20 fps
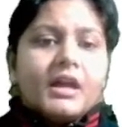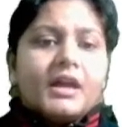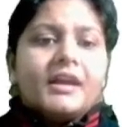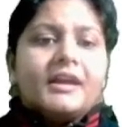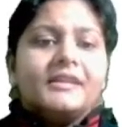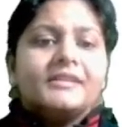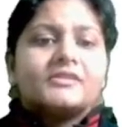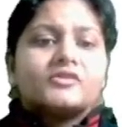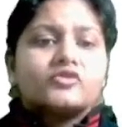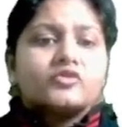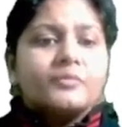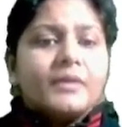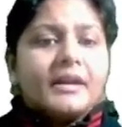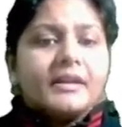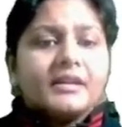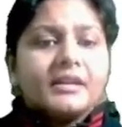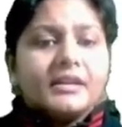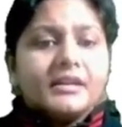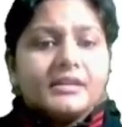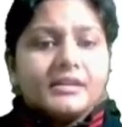
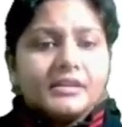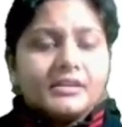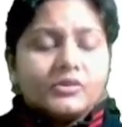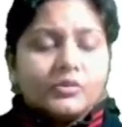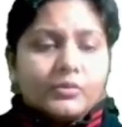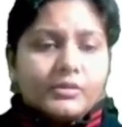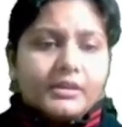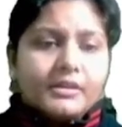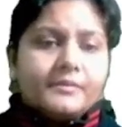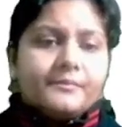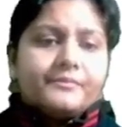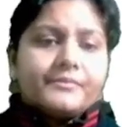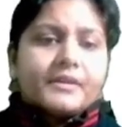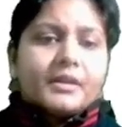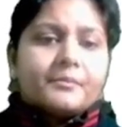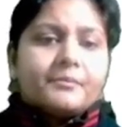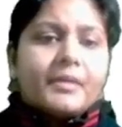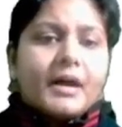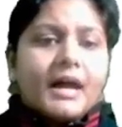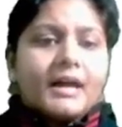instrumentality theory,
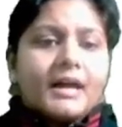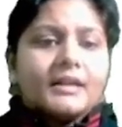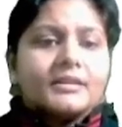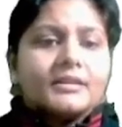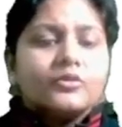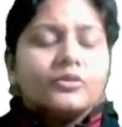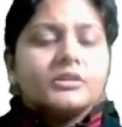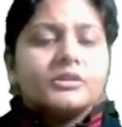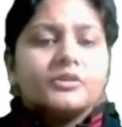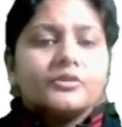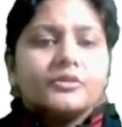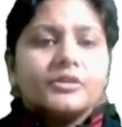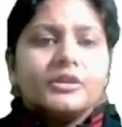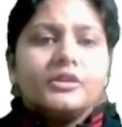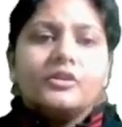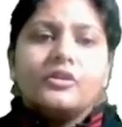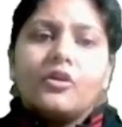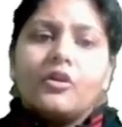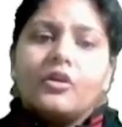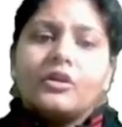path goal
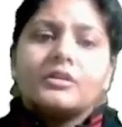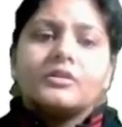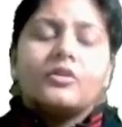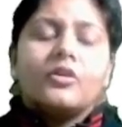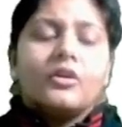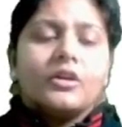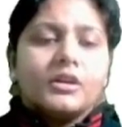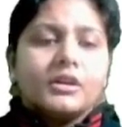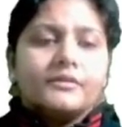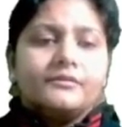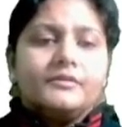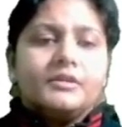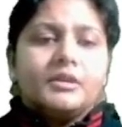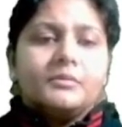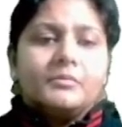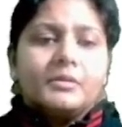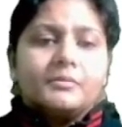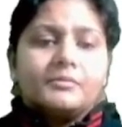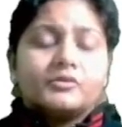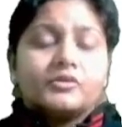theory, or all of the
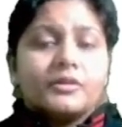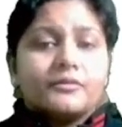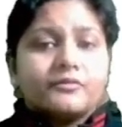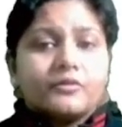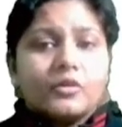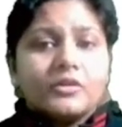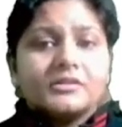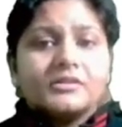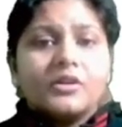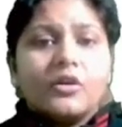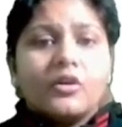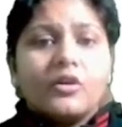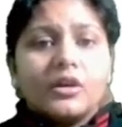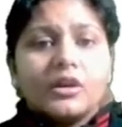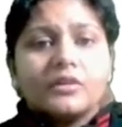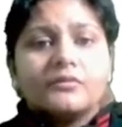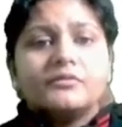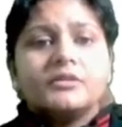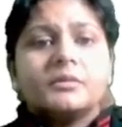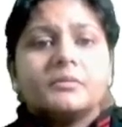above. So of course the all
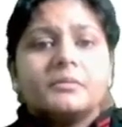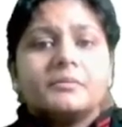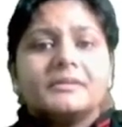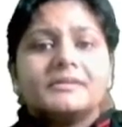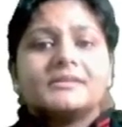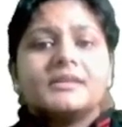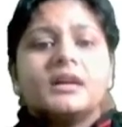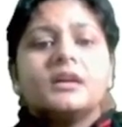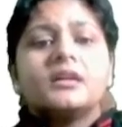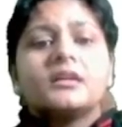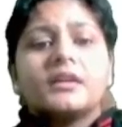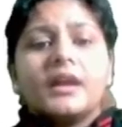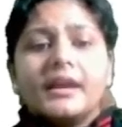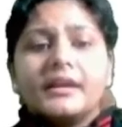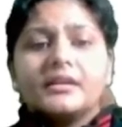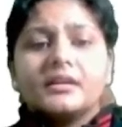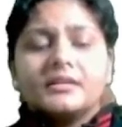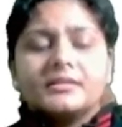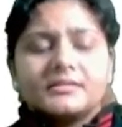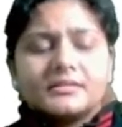of the above is the right
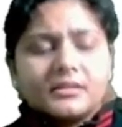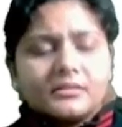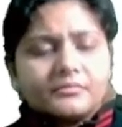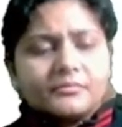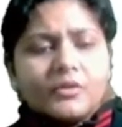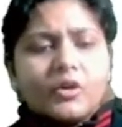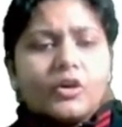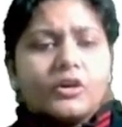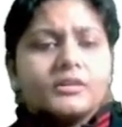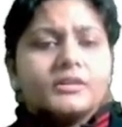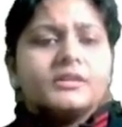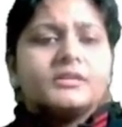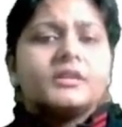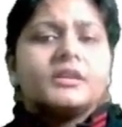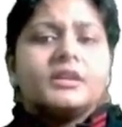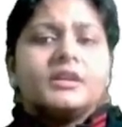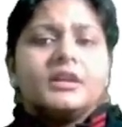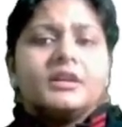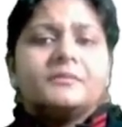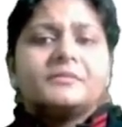answer. All the
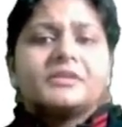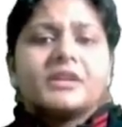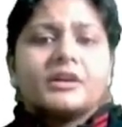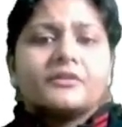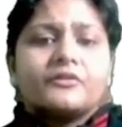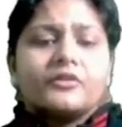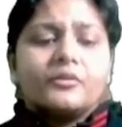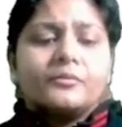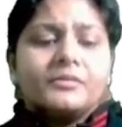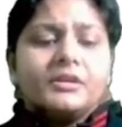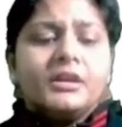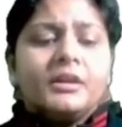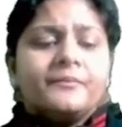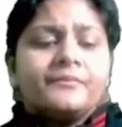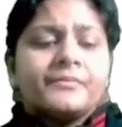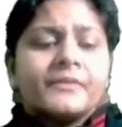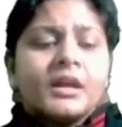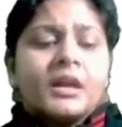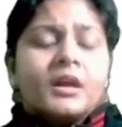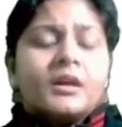three names are from the
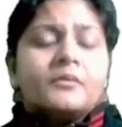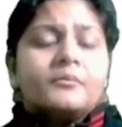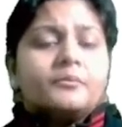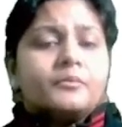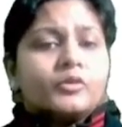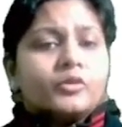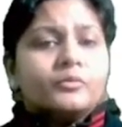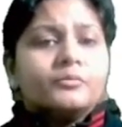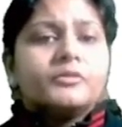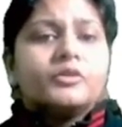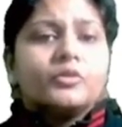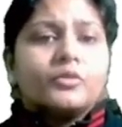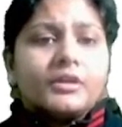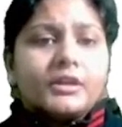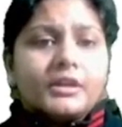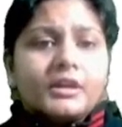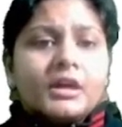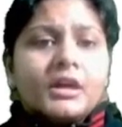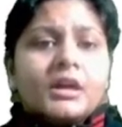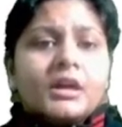Vroom theory.
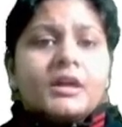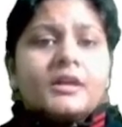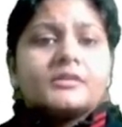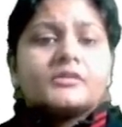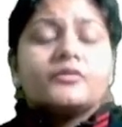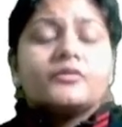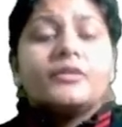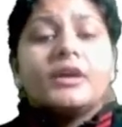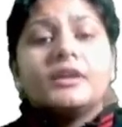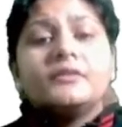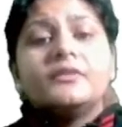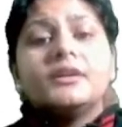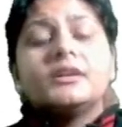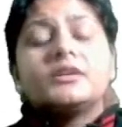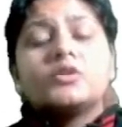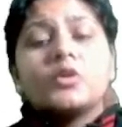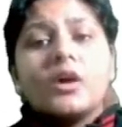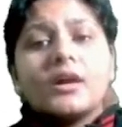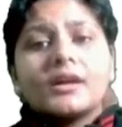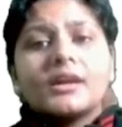So when we are
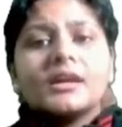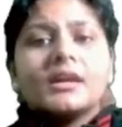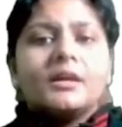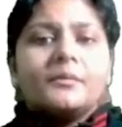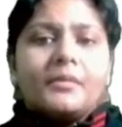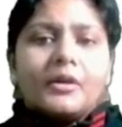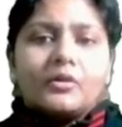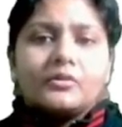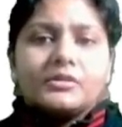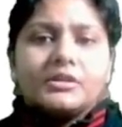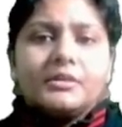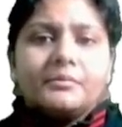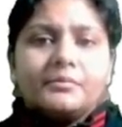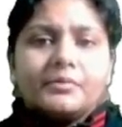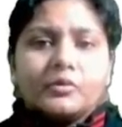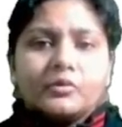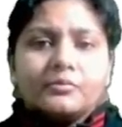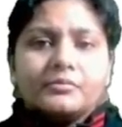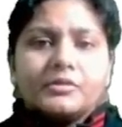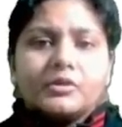talking about the
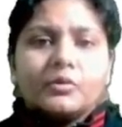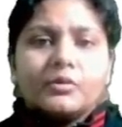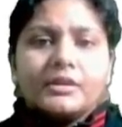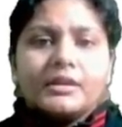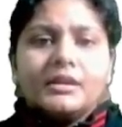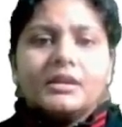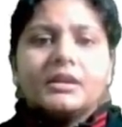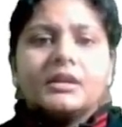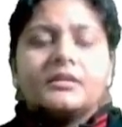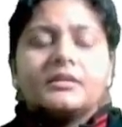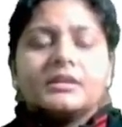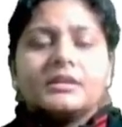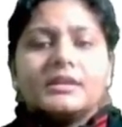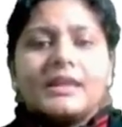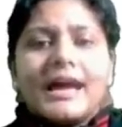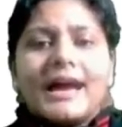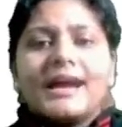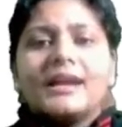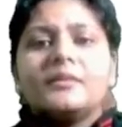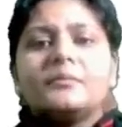Vroom theory,
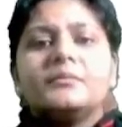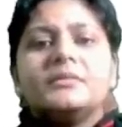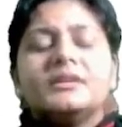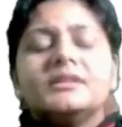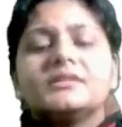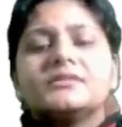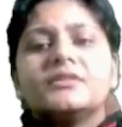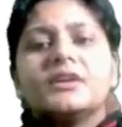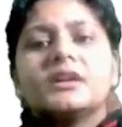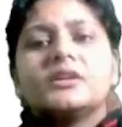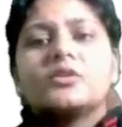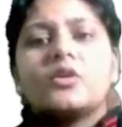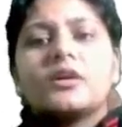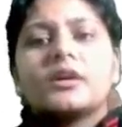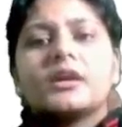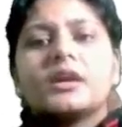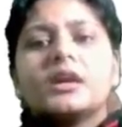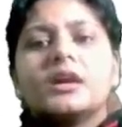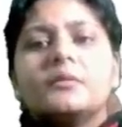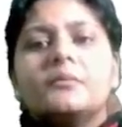that means we are
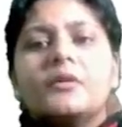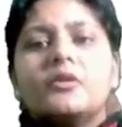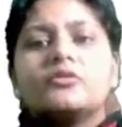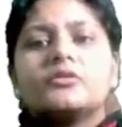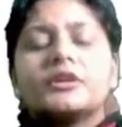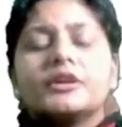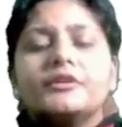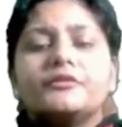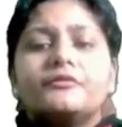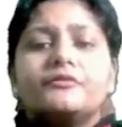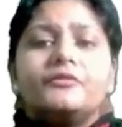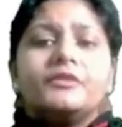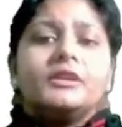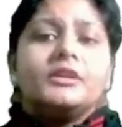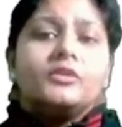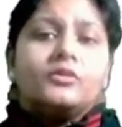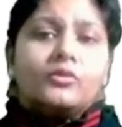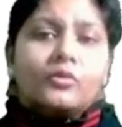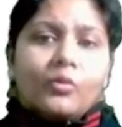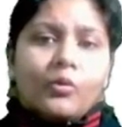talking about if
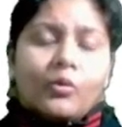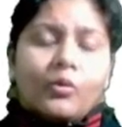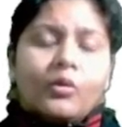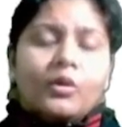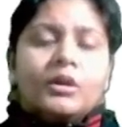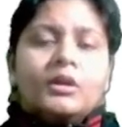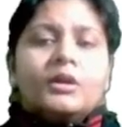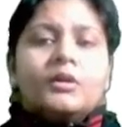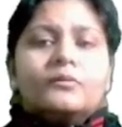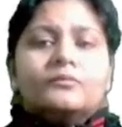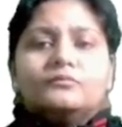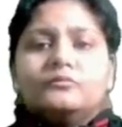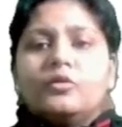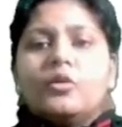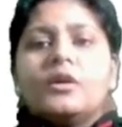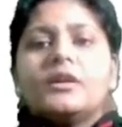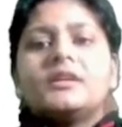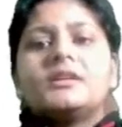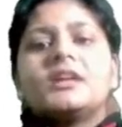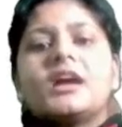we know
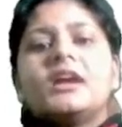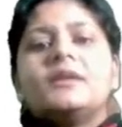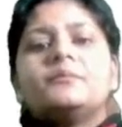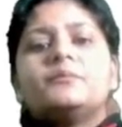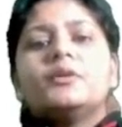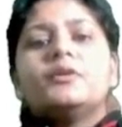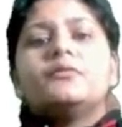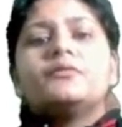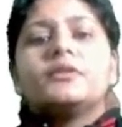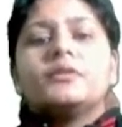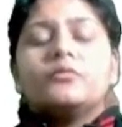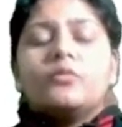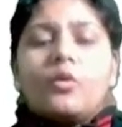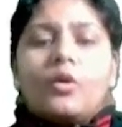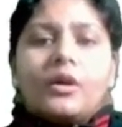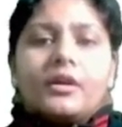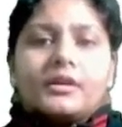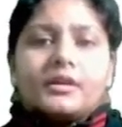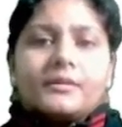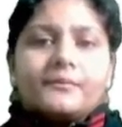what type of
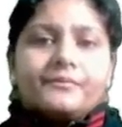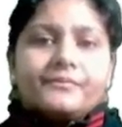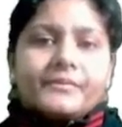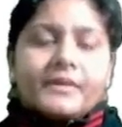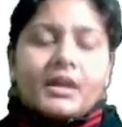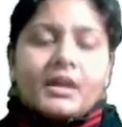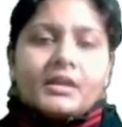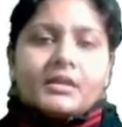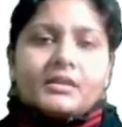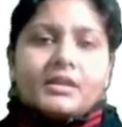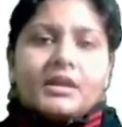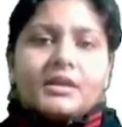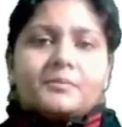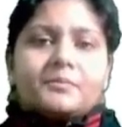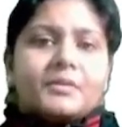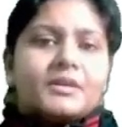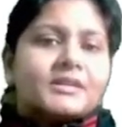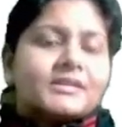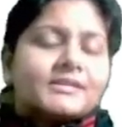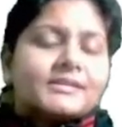reward that
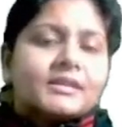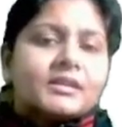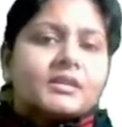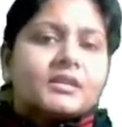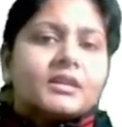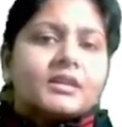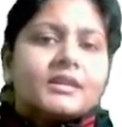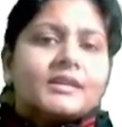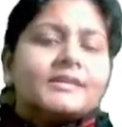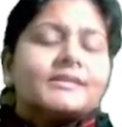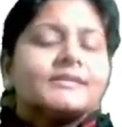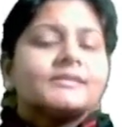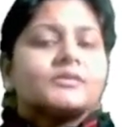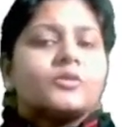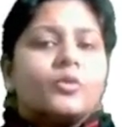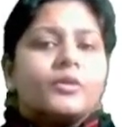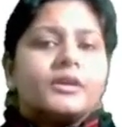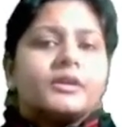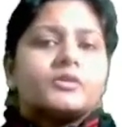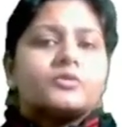person is
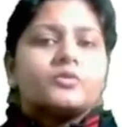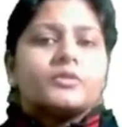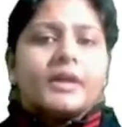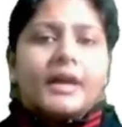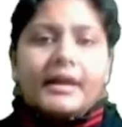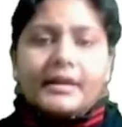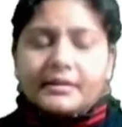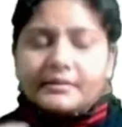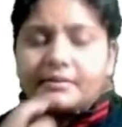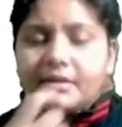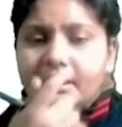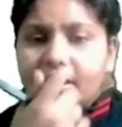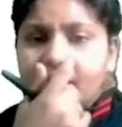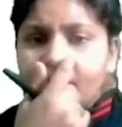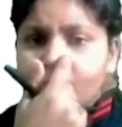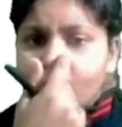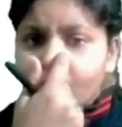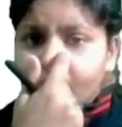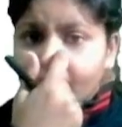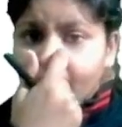going to get,
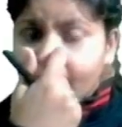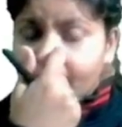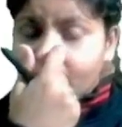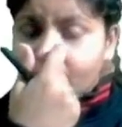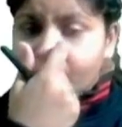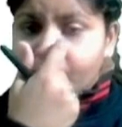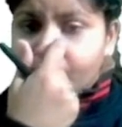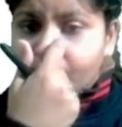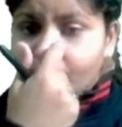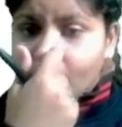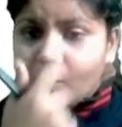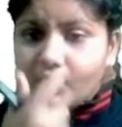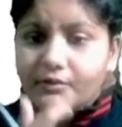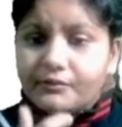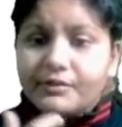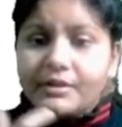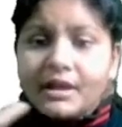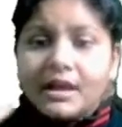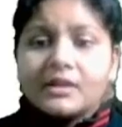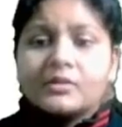okay, what kind of reward
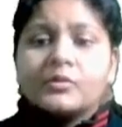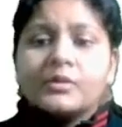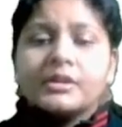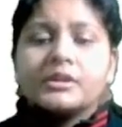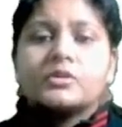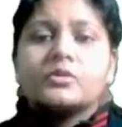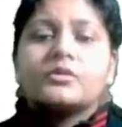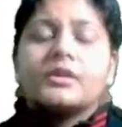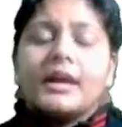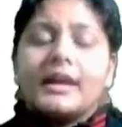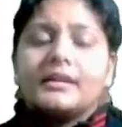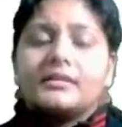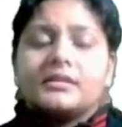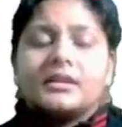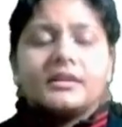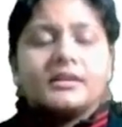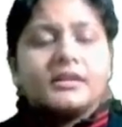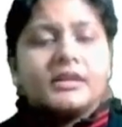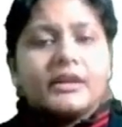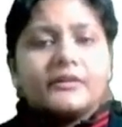we are going to get,
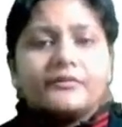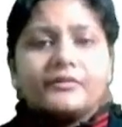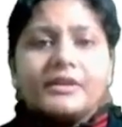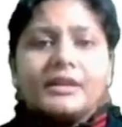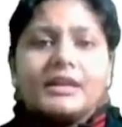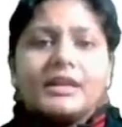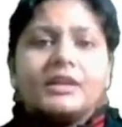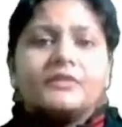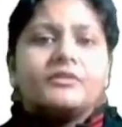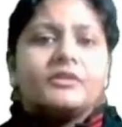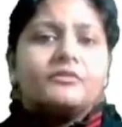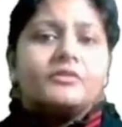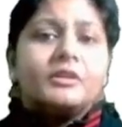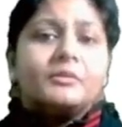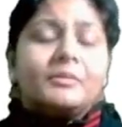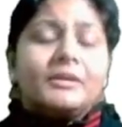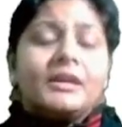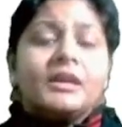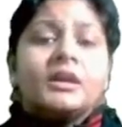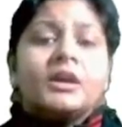then definitely we
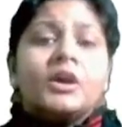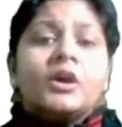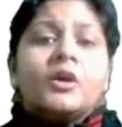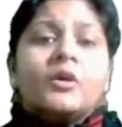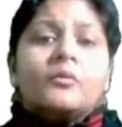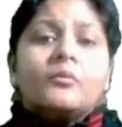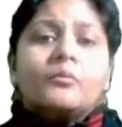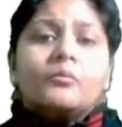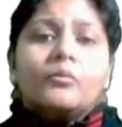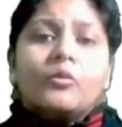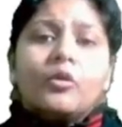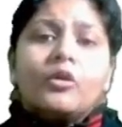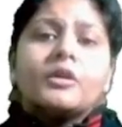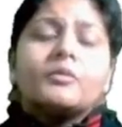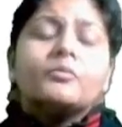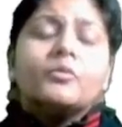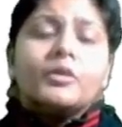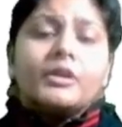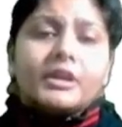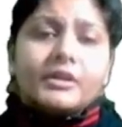will be more
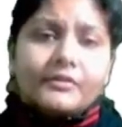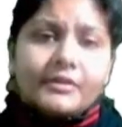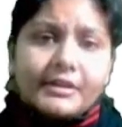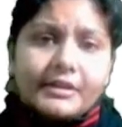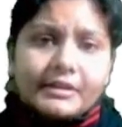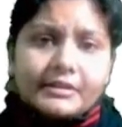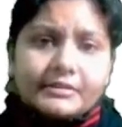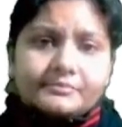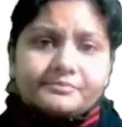motivated.